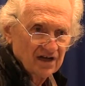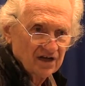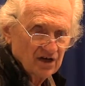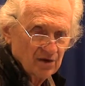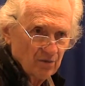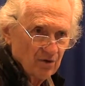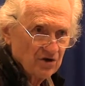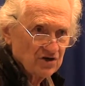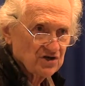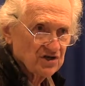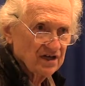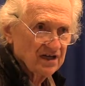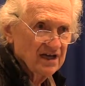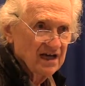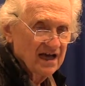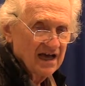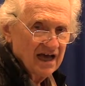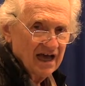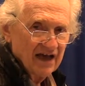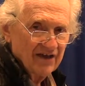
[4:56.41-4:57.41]
commercially,
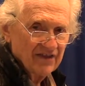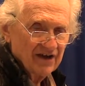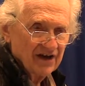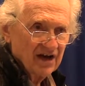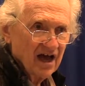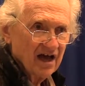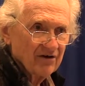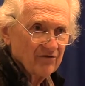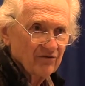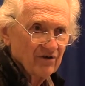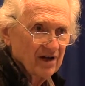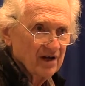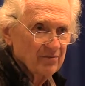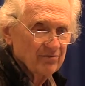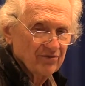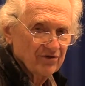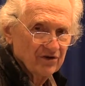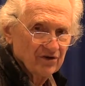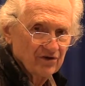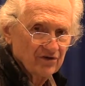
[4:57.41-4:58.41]
and they're not really
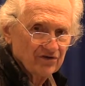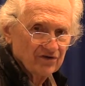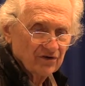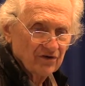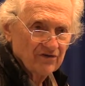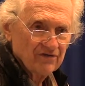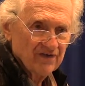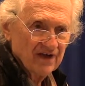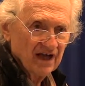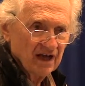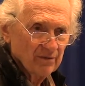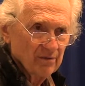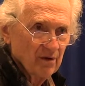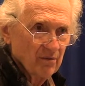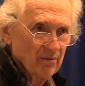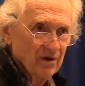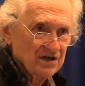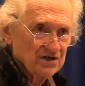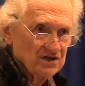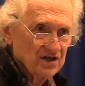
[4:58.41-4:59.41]
produced or available
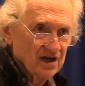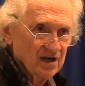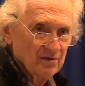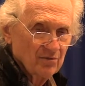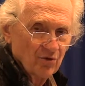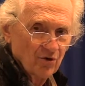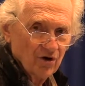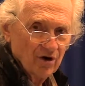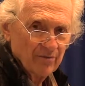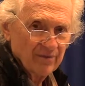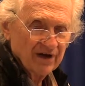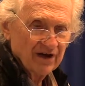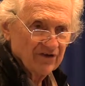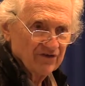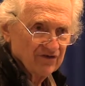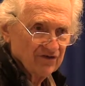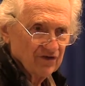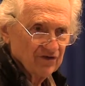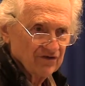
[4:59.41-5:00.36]
much anymore because